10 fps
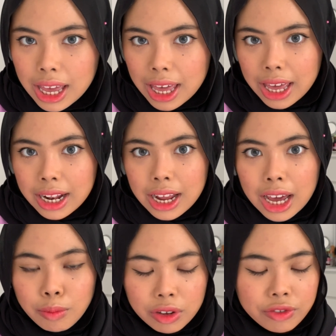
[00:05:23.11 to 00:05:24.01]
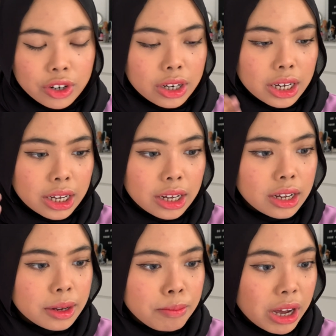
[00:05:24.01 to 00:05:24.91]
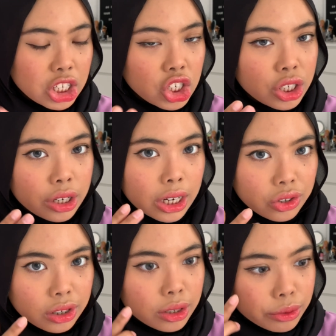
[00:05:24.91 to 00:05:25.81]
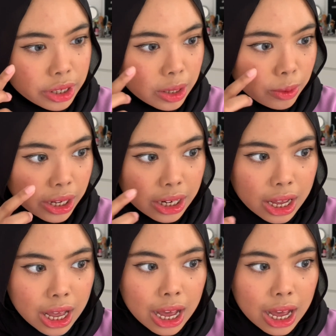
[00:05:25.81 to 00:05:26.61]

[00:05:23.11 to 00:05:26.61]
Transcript: and I prefer a much natural looking one.